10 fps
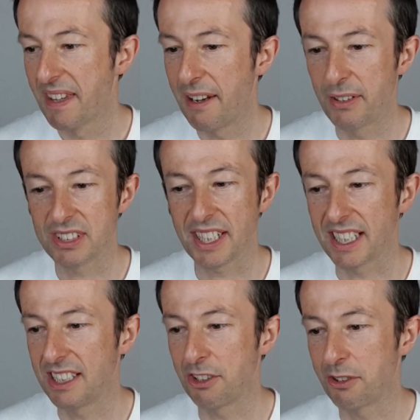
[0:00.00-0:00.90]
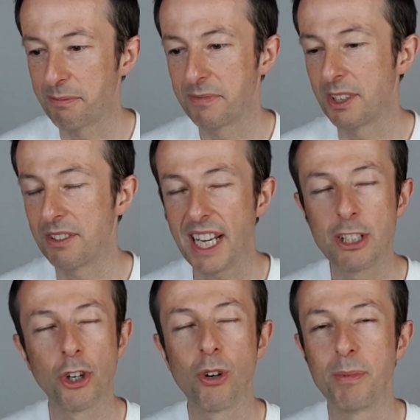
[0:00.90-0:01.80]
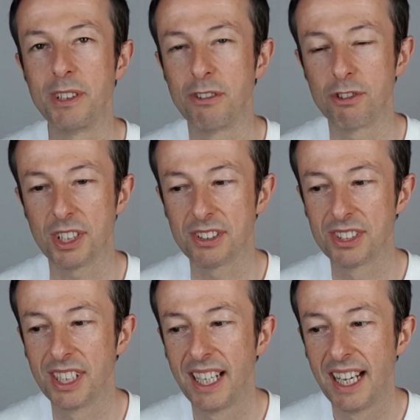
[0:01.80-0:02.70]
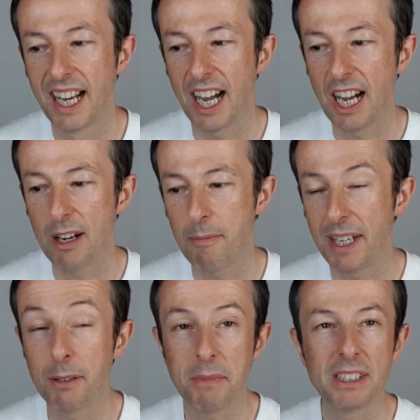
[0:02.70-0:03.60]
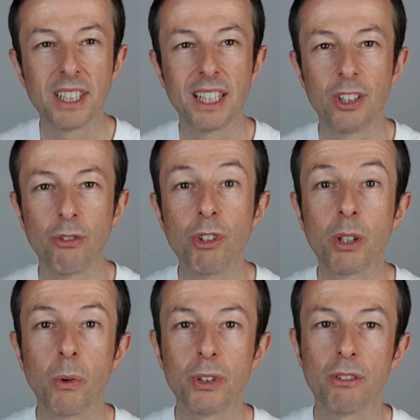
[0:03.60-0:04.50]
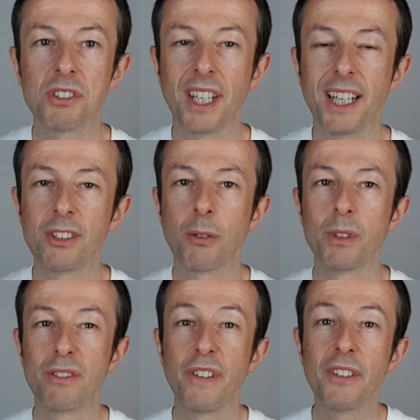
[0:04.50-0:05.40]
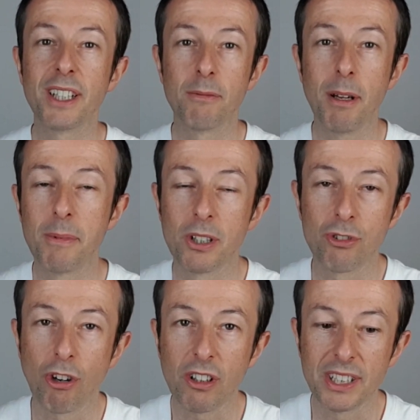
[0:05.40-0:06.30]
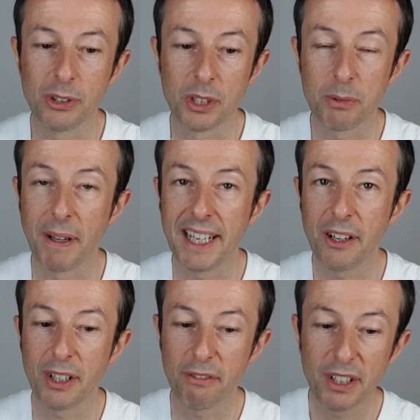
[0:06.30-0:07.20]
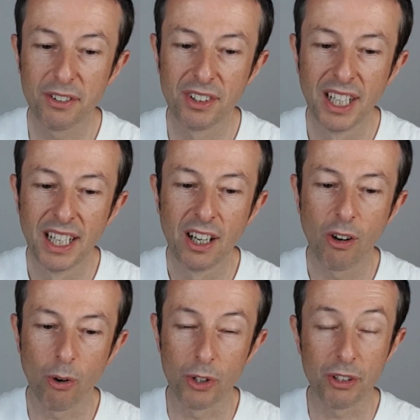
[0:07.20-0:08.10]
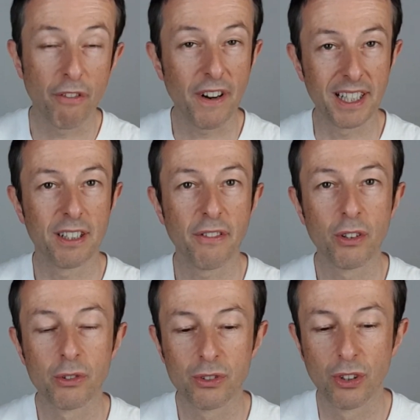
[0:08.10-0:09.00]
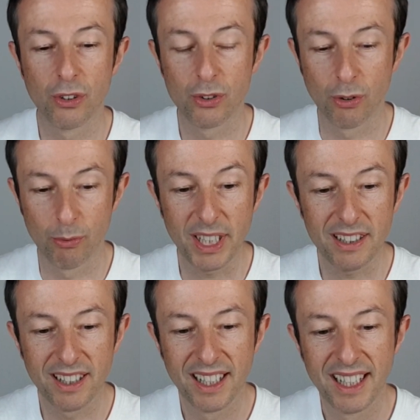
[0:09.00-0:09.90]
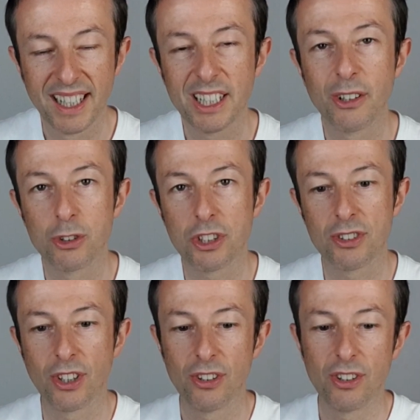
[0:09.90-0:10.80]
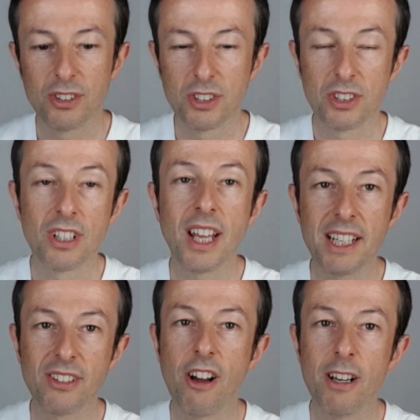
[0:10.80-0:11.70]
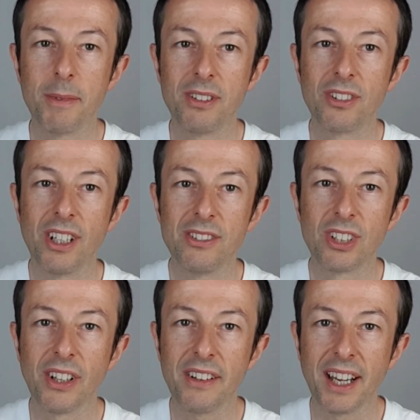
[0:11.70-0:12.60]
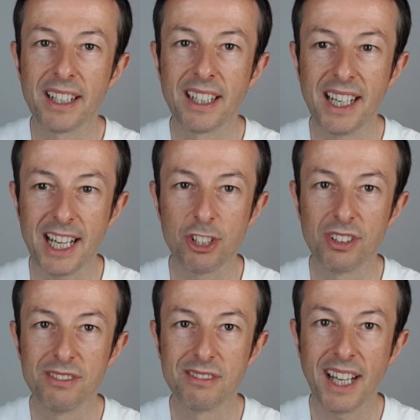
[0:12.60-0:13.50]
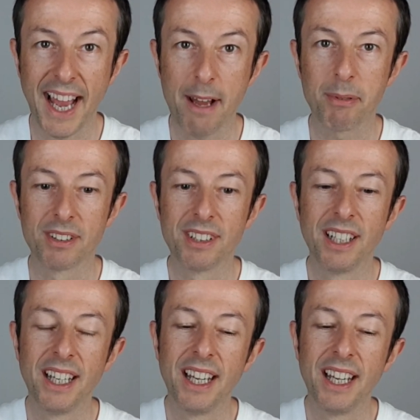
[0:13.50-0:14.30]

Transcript: if it's like in your, your day job and you're just um, in a meeting and you really want to understand how someone's feeling and maybe they're struggling to explain how they feel, or you're finding it difficult to, to read, you know, just to, to take time and, and to let that connection happen